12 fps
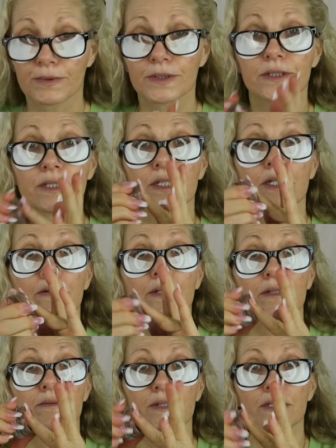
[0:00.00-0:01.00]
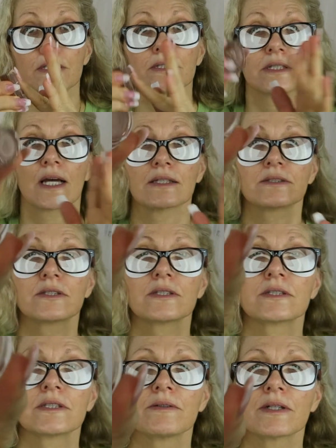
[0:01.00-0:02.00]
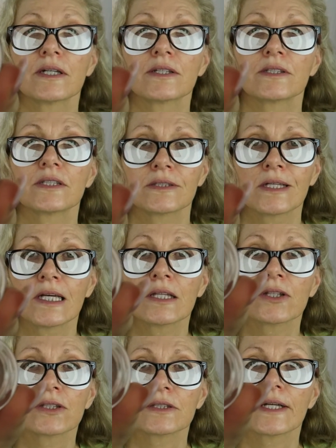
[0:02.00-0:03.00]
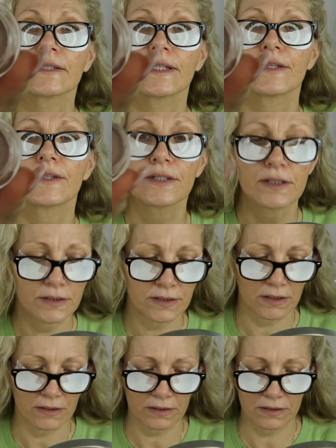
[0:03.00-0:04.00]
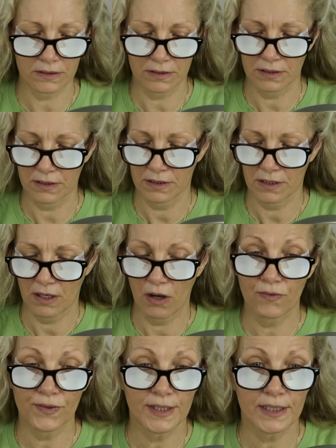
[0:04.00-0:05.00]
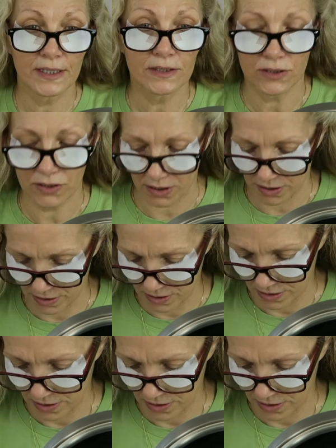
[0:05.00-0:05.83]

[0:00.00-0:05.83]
We're just gonna go in with this. As you can see what color it is, it looks like leather. So hopefully it's good.